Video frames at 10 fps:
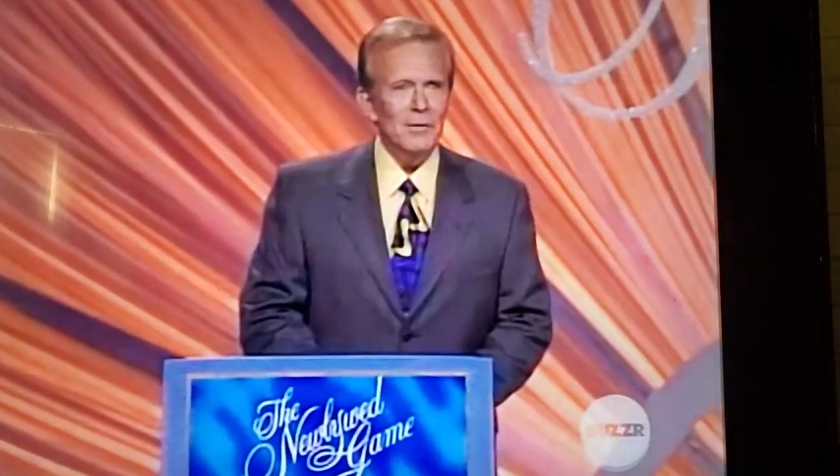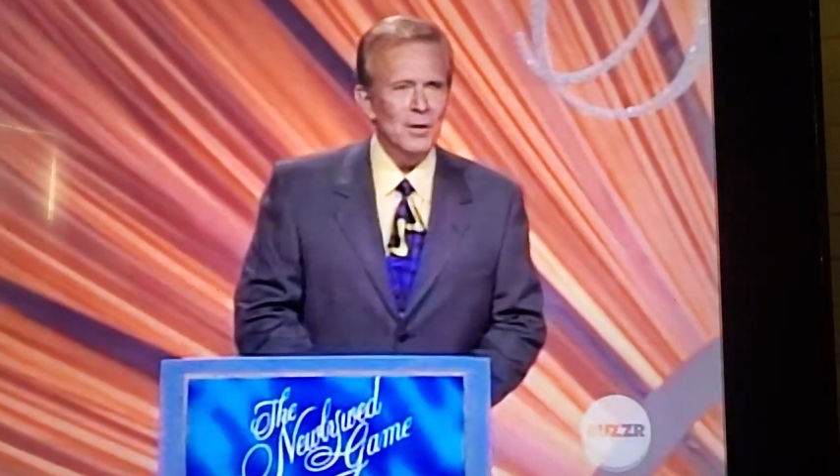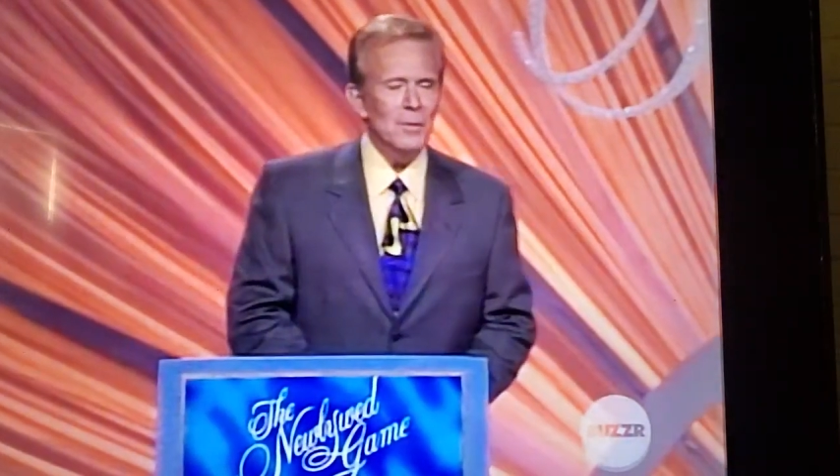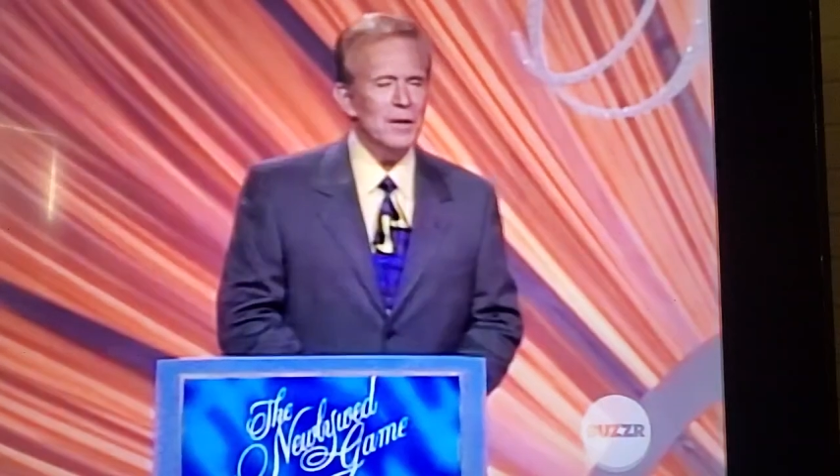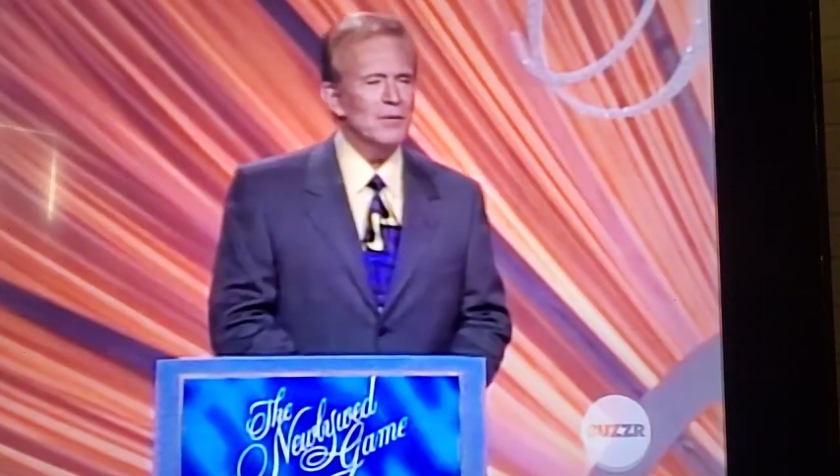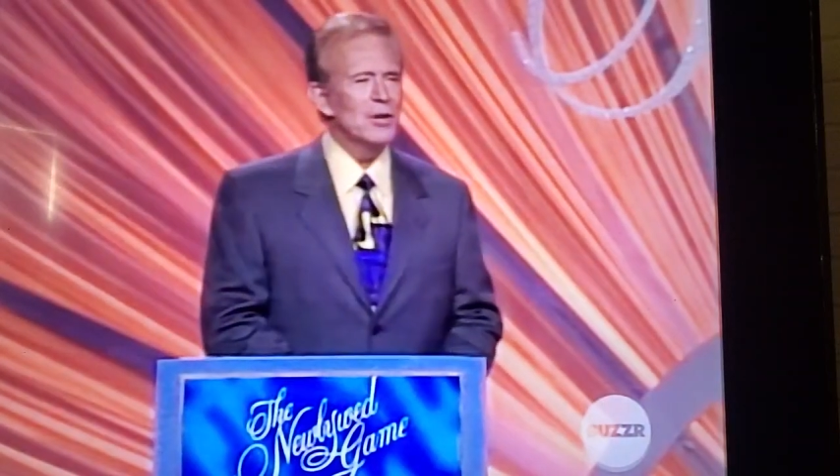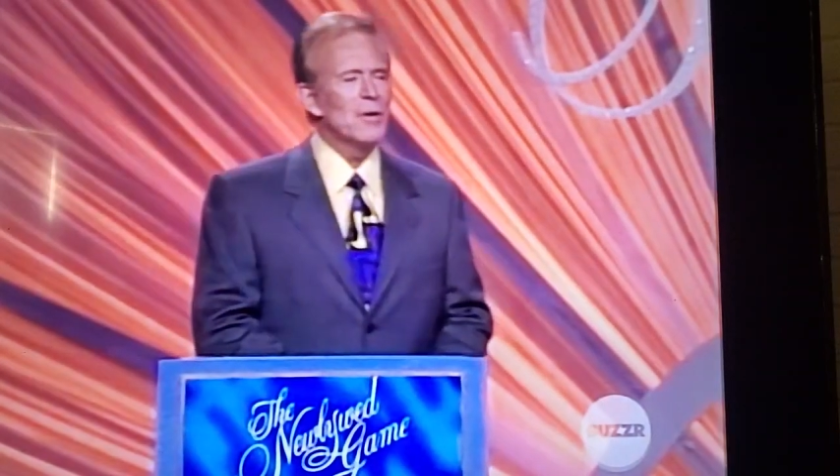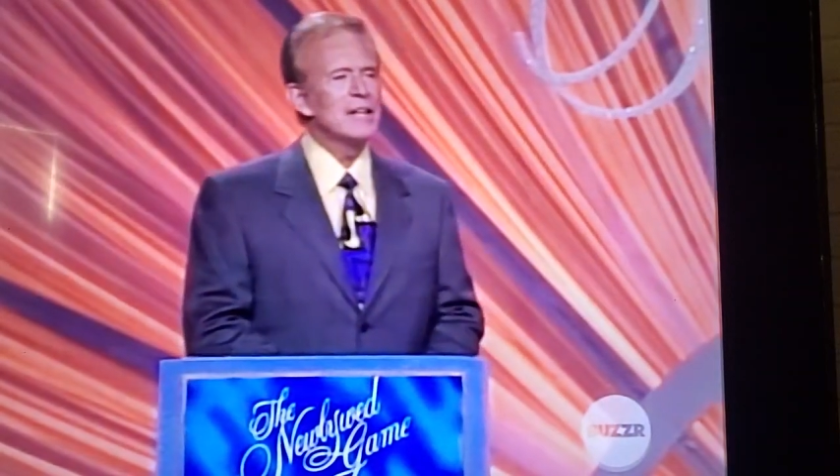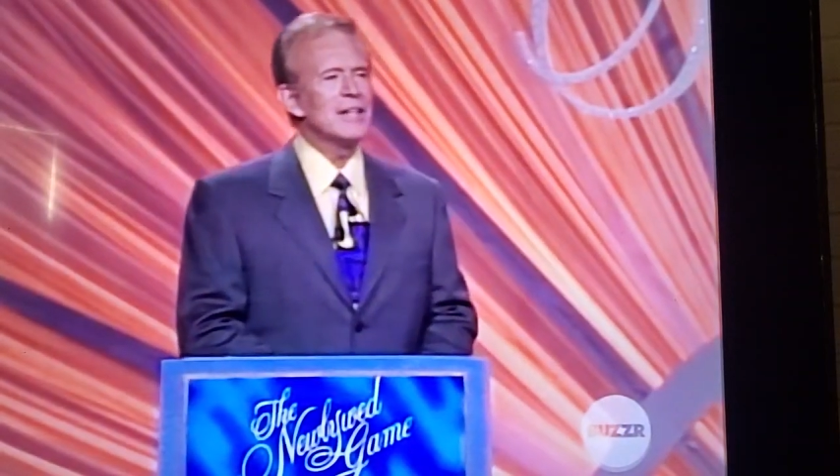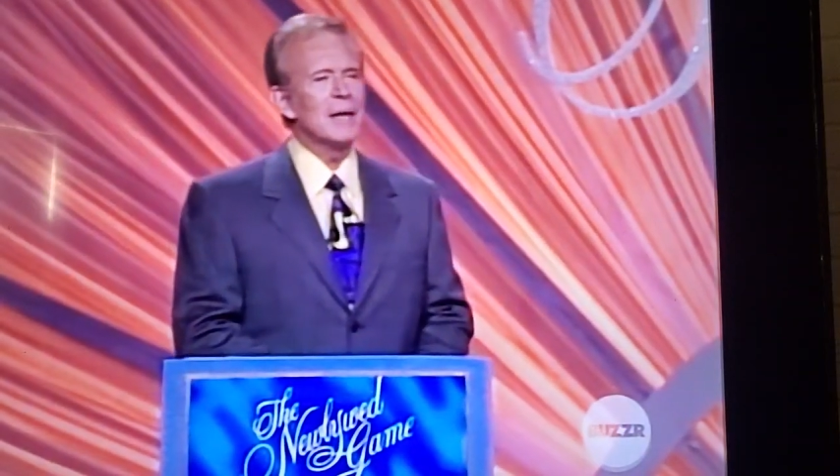we hope you have a
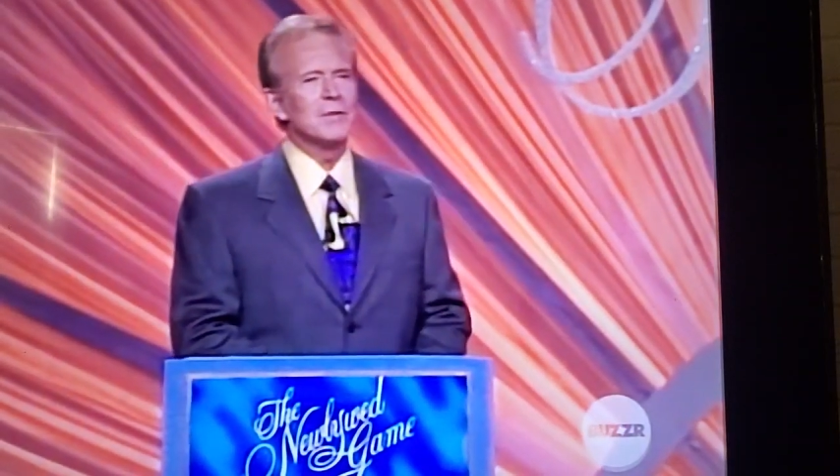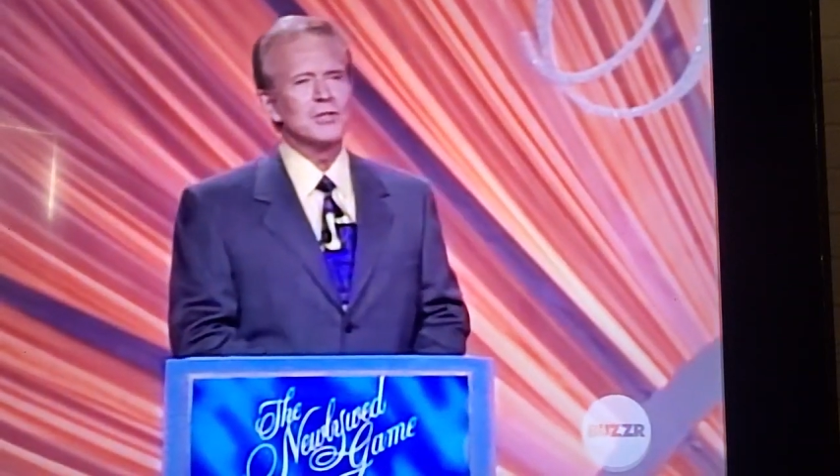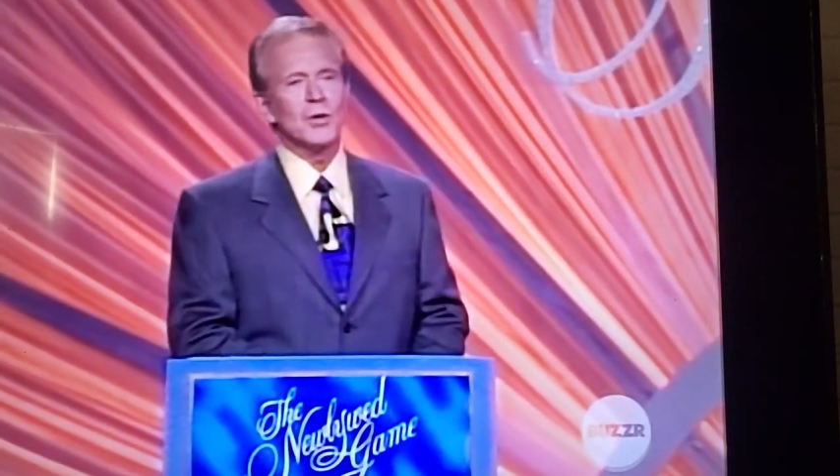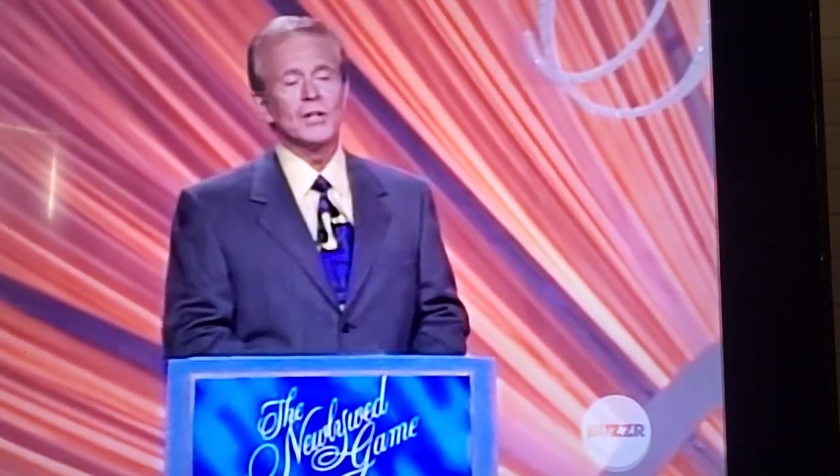great time on the show.